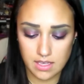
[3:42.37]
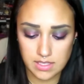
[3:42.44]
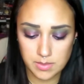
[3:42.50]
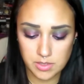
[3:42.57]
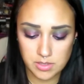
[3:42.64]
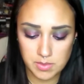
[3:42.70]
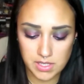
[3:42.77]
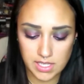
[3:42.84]
It's
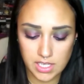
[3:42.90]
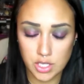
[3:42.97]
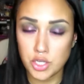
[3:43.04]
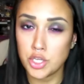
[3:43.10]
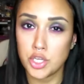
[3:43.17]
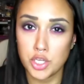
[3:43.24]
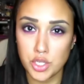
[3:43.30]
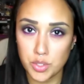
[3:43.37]
supposed to be like
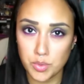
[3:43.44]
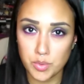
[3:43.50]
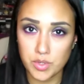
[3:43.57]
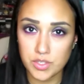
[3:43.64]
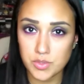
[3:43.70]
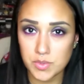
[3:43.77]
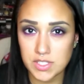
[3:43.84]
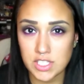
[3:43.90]
a
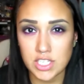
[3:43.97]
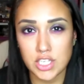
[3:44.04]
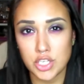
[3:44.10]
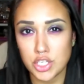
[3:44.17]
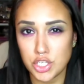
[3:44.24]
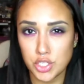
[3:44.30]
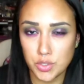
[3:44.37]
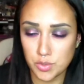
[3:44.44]
nude, so it's like a
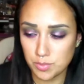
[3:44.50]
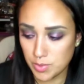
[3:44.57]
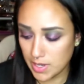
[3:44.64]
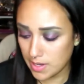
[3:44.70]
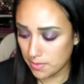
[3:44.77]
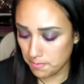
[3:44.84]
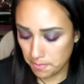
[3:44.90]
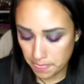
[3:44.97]
nude
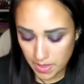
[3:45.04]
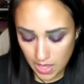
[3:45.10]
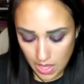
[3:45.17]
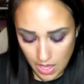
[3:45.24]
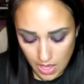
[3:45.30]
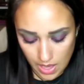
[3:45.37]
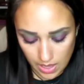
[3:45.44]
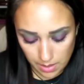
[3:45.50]
brown.
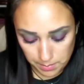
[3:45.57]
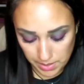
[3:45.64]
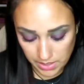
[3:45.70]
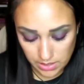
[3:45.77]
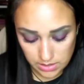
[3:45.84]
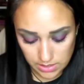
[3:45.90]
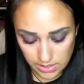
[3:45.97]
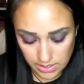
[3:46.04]

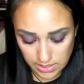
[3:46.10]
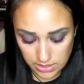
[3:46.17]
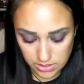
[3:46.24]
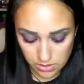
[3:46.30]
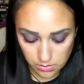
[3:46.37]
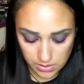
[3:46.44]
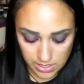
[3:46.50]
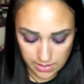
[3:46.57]
Apparently, I
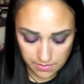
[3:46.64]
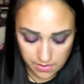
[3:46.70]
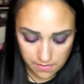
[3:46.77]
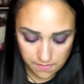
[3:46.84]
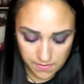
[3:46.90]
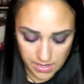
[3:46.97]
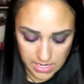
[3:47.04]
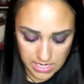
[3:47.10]
don't have
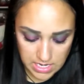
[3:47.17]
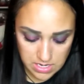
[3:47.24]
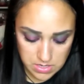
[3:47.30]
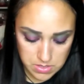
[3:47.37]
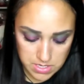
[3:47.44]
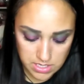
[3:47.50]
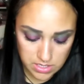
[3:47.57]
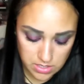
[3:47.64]
Confetti, or
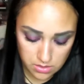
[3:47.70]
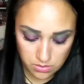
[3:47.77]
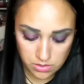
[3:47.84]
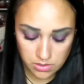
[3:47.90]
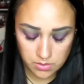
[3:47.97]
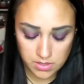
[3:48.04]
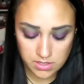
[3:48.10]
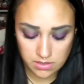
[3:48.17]
I don't
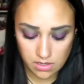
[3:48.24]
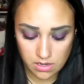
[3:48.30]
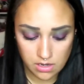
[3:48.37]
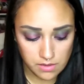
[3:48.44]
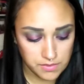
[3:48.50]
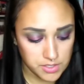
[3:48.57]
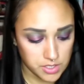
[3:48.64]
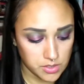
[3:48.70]
know where it's got
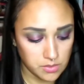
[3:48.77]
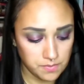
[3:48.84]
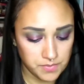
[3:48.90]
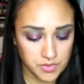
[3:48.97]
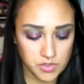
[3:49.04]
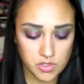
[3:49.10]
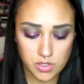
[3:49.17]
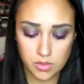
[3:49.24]
off to,
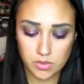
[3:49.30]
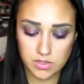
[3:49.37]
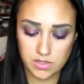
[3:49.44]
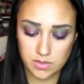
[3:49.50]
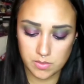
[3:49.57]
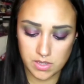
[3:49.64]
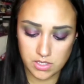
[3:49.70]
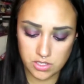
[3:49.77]
so
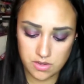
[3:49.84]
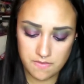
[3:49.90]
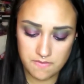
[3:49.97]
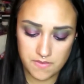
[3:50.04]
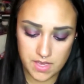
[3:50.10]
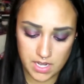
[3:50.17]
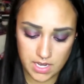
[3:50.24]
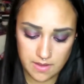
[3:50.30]
let's swatch
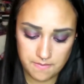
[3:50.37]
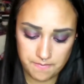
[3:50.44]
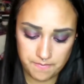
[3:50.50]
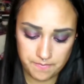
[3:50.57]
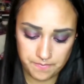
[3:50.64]
Confetti.